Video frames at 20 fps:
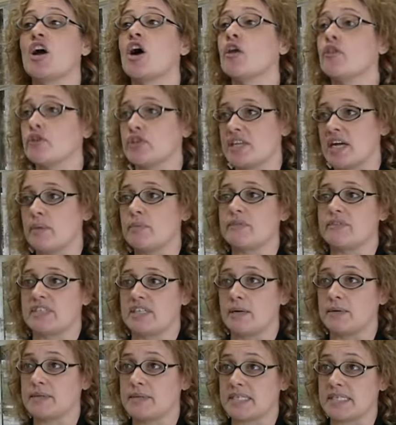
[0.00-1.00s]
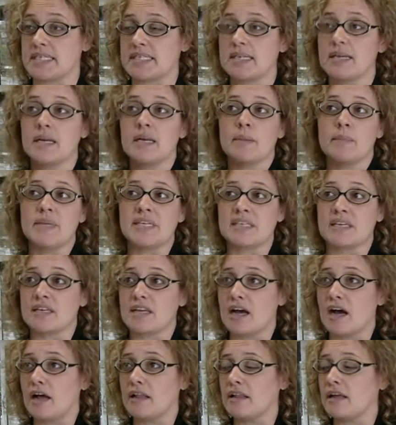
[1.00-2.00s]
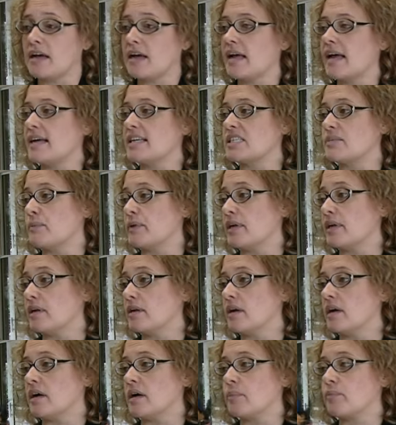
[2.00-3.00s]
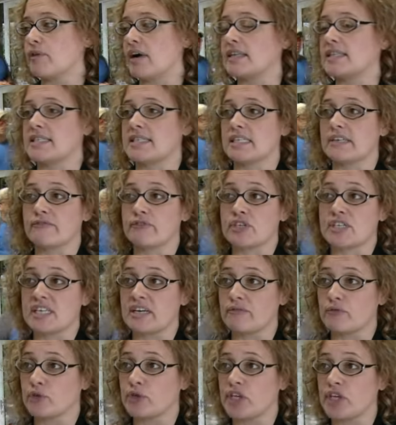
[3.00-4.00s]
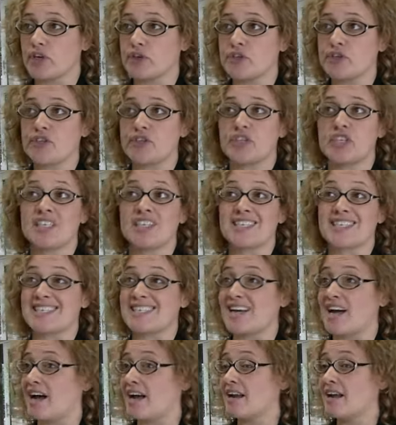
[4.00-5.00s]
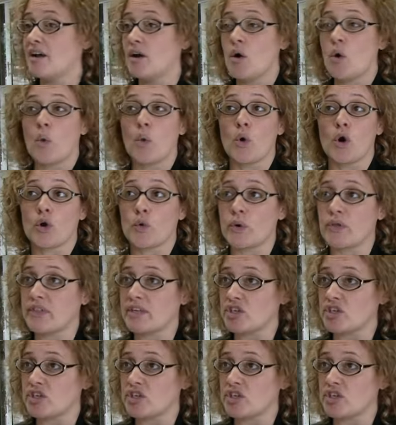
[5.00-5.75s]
other type of substance. Ms. Ayala has been practicing for several years. She does not work with